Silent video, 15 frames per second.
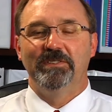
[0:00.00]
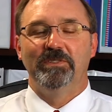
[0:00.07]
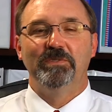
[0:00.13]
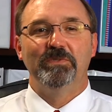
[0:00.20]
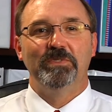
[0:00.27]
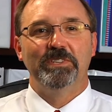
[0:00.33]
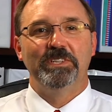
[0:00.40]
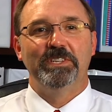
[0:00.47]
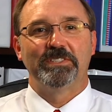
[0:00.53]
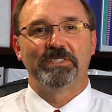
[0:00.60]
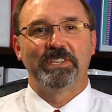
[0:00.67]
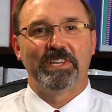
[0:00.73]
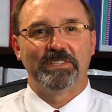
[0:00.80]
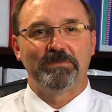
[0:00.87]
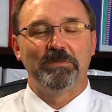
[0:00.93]
do the
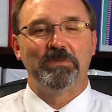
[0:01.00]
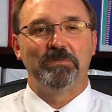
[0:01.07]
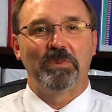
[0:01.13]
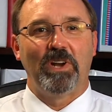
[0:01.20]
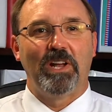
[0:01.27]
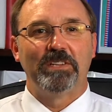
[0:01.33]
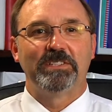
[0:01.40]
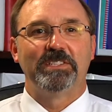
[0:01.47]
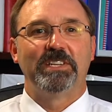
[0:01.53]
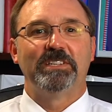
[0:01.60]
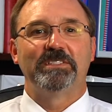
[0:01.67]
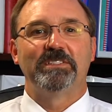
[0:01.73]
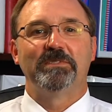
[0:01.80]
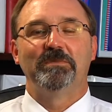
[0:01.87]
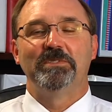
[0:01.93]
assessment
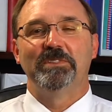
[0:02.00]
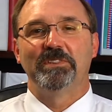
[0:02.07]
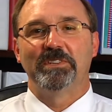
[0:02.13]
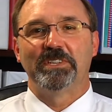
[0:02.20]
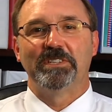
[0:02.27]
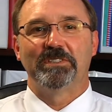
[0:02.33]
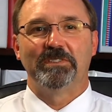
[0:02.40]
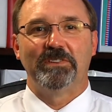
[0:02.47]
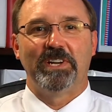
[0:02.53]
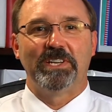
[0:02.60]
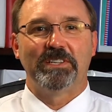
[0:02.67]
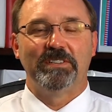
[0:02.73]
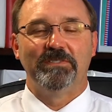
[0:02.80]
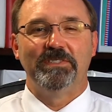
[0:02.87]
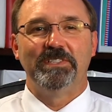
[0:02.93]
process and we look at their
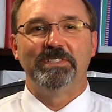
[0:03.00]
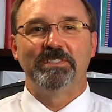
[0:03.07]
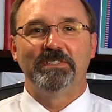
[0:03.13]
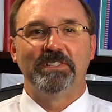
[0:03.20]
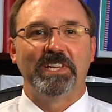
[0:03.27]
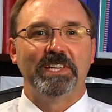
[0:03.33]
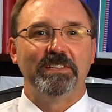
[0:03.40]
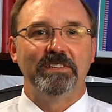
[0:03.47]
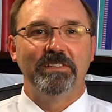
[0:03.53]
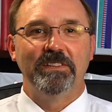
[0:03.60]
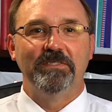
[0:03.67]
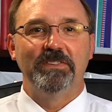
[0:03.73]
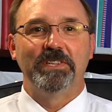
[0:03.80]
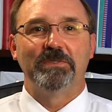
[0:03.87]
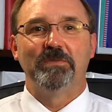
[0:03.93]
activities of daily
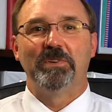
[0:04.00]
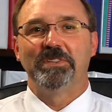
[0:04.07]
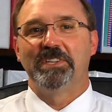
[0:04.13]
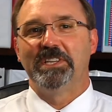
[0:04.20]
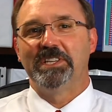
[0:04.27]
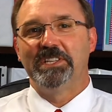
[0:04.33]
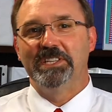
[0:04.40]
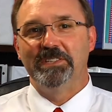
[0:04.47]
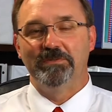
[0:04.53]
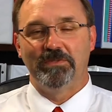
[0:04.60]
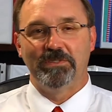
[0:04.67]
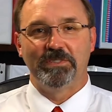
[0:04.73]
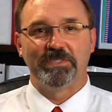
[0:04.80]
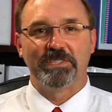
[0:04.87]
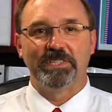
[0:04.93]
living, what they need
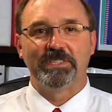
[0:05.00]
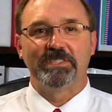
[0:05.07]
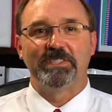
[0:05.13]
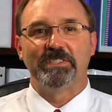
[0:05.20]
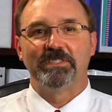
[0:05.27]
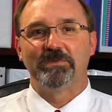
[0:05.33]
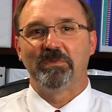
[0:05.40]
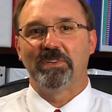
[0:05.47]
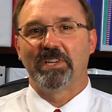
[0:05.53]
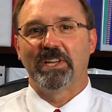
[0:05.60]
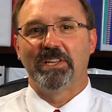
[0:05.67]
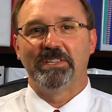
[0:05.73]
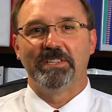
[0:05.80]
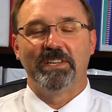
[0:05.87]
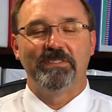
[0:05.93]
for assistance, what
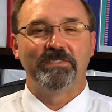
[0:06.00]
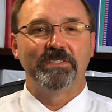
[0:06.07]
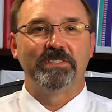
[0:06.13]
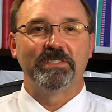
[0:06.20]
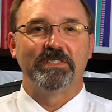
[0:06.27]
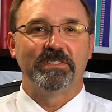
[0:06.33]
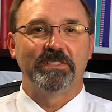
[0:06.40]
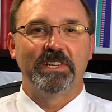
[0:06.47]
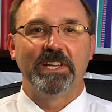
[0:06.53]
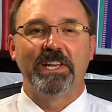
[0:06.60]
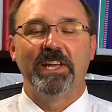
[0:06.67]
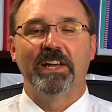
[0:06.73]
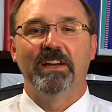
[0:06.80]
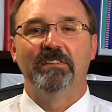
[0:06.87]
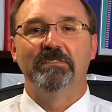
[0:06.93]
kind of deficits they
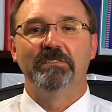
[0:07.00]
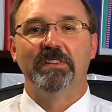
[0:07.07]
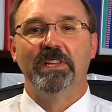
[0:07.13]
have,